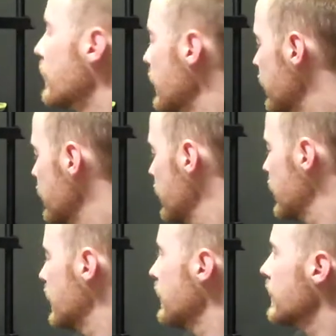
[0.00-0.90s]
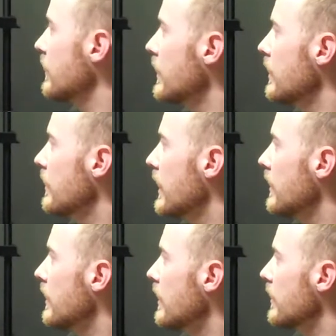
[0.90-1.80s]
peripheral vision is that when you
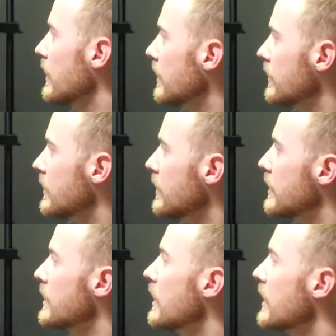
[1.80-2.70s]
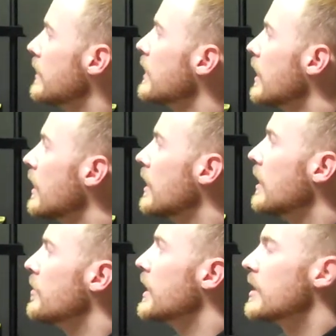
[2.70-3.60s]
add other letters to the side,
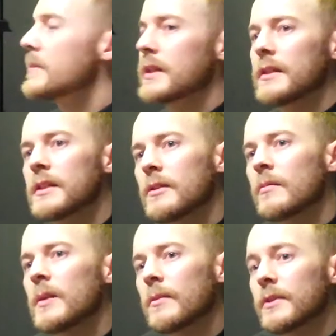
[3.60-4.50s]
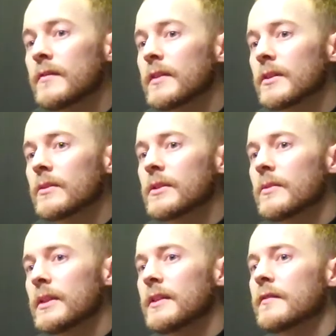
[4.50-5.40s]
it becomes considerably more difficult
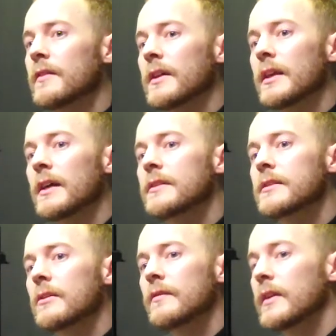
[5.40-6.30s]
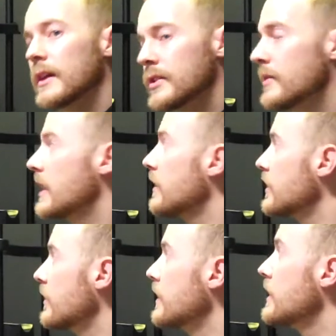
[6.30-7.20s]
to identify that. So if I asked you now
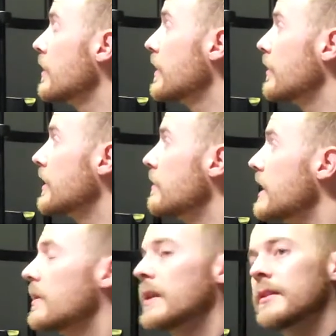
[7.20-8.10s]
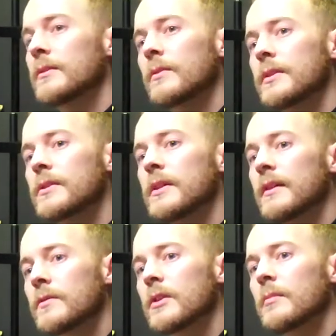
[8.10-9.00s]
to tell me what the middle letter was, you'd
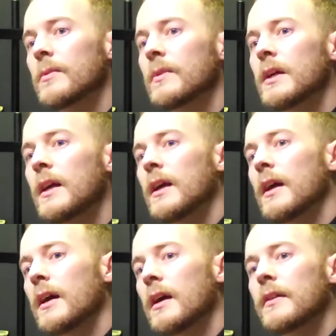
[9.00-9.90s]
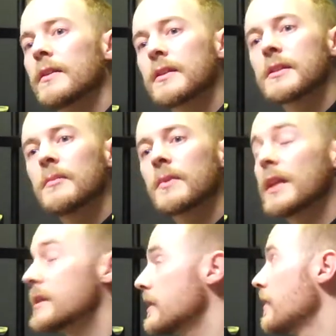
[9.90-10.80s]
have trouble. That's
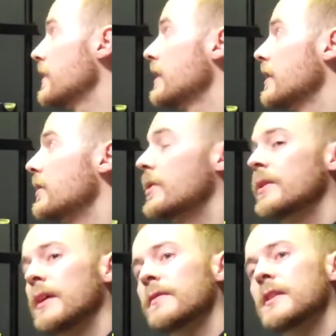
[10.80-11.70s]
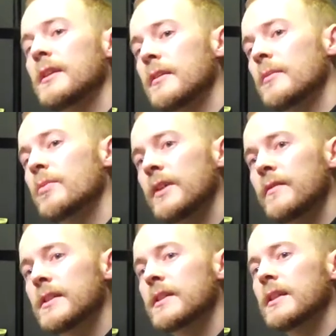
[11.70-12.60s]
something that you could have seen
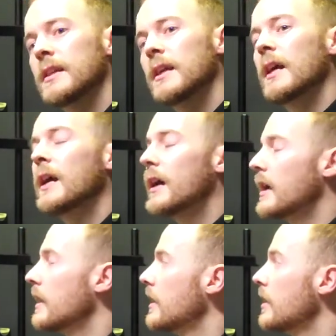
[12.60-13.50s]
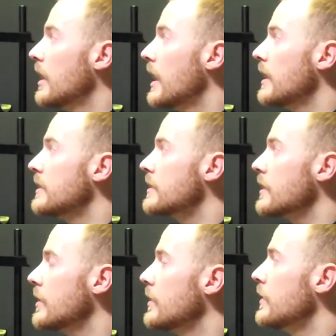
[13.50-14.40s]
previously, and
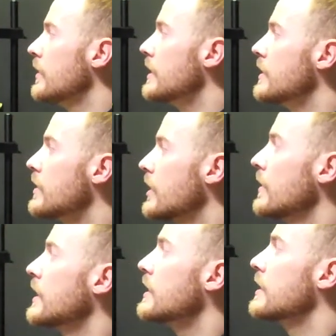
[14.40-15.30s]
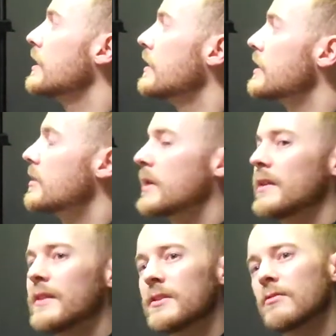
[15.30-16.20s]
so this is showing us that there's some kind
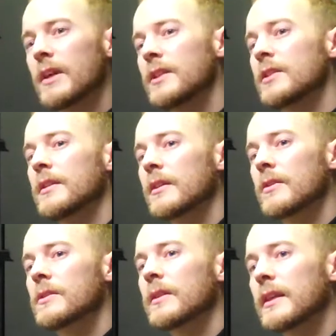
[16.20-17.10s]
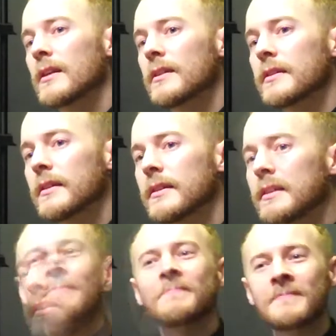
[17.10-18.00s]
of integration that goes on in clutter.
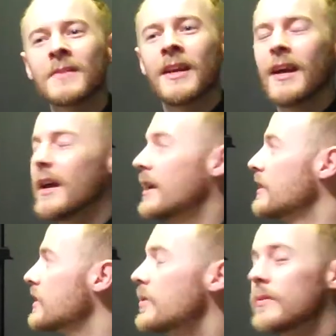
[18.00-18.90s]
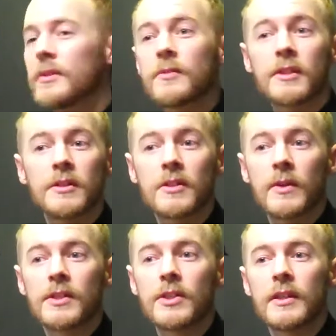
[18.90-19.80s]
So the research
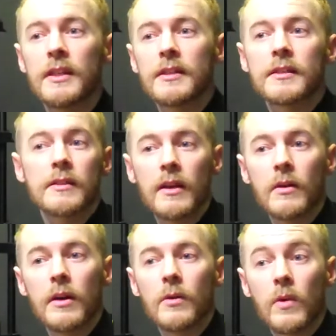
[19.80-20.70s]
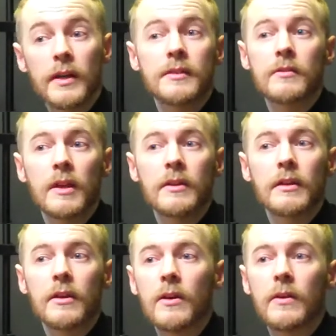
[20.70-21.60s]
question is, why does crowding
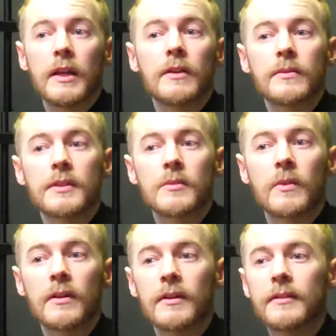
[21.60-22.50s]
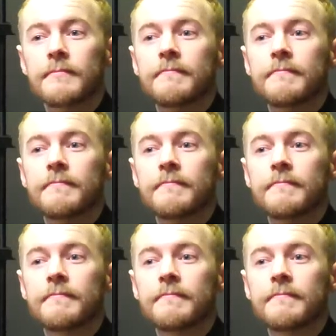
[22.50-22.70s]
occur and how does it work?